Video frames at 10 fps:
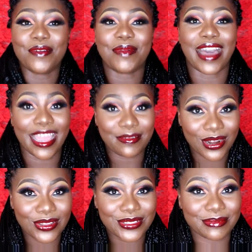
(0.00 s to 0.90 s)
My
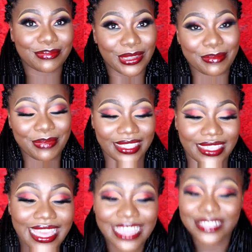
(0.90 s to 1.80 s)
eyebrows are popping.
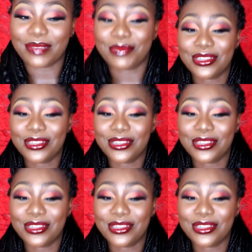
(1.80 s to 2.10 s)
So I'm